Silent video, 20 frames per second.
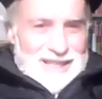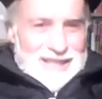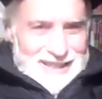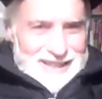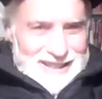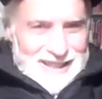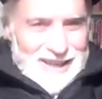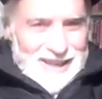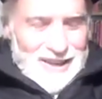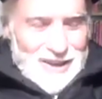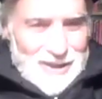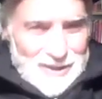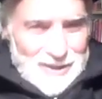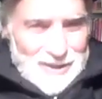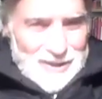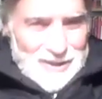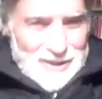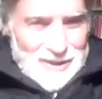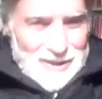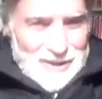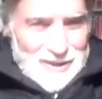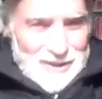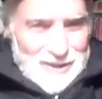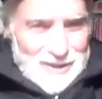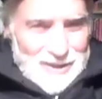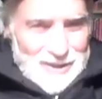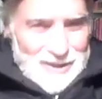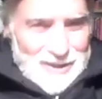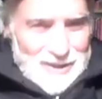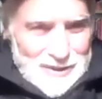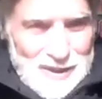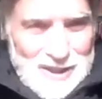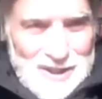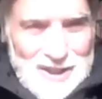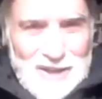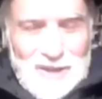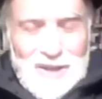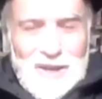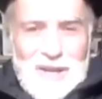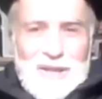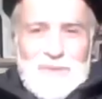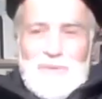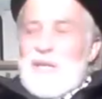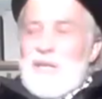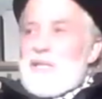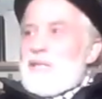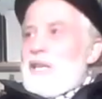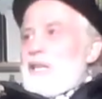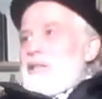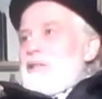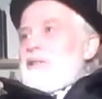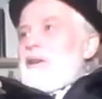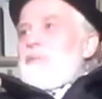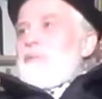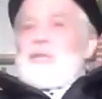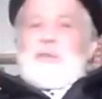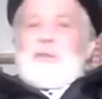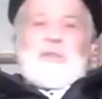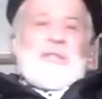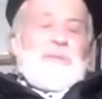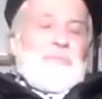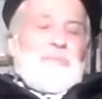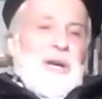Yeah, Artemisia, I take it, you can buy it.